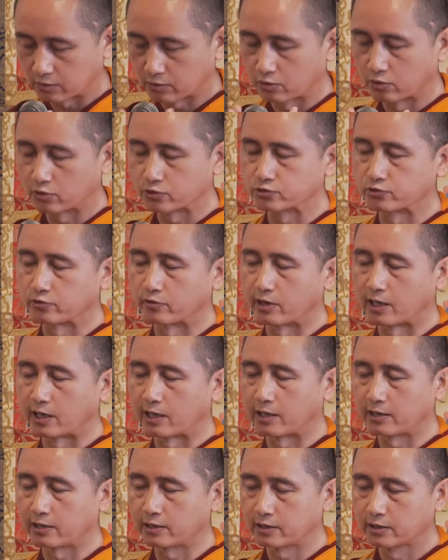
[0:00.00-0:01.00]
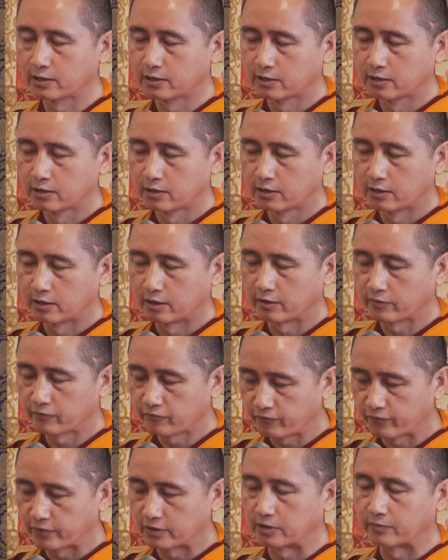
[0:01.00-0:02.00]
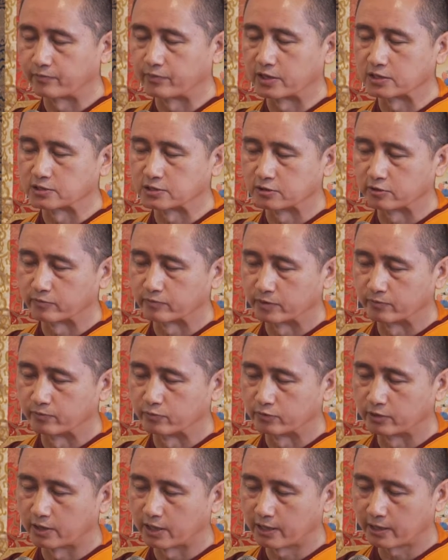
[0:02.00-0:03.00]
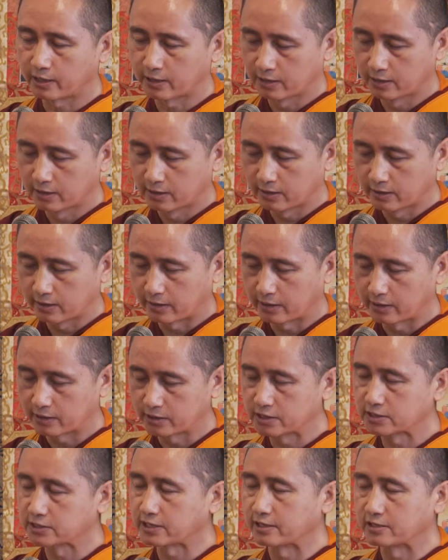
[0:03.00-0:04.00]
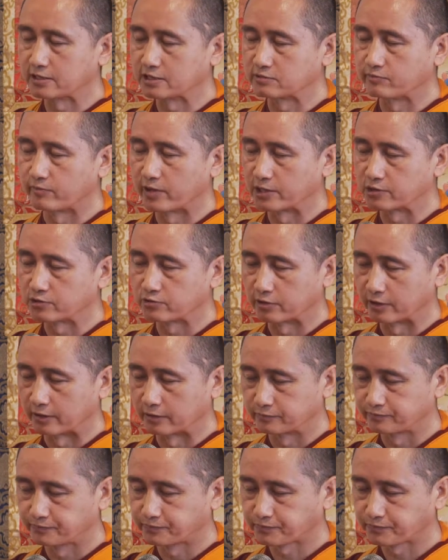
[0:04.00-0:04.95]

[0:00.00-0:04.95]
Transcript: close your eye and feel the presence of the Buddha and recite this mantra.